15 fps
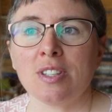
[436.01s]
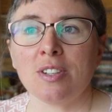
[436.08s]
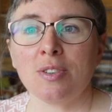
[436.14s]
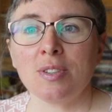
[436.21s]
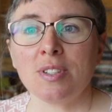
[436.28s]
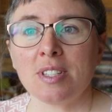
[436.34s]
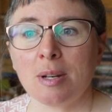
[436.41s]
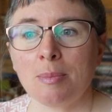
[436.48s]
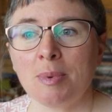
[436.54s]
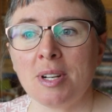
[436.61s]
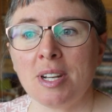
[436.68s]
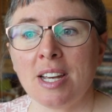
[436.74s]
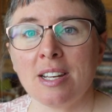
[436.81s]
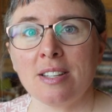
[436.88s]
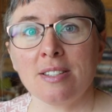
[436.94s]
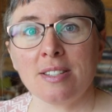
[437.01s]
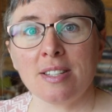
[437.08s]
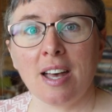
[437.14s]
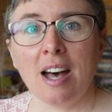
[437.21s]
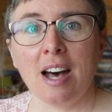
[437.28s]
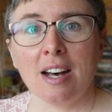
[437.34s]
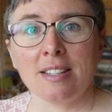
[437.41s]
I know someone has
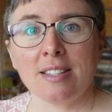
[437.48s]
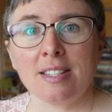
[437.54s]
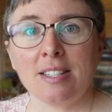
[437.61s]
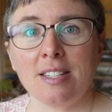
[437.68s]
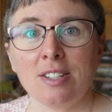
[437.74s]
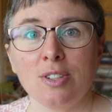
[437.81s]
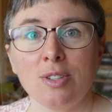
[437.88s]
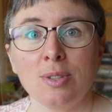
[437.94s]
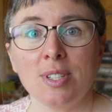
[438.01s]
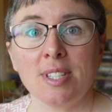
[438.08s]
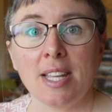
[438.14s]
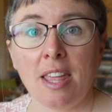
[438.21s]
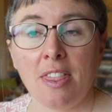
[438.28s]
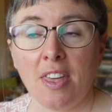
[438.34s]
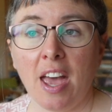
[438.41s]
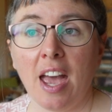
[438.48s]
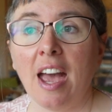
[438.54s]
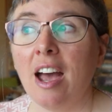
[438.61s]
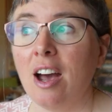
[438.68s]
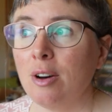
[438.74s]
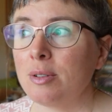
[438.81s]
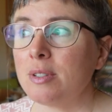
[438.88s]
asked to see the
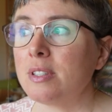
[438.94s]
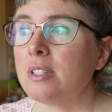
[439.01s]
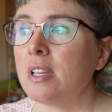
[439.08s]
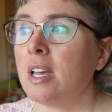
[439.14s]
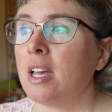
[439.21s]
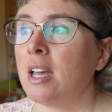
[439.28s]
house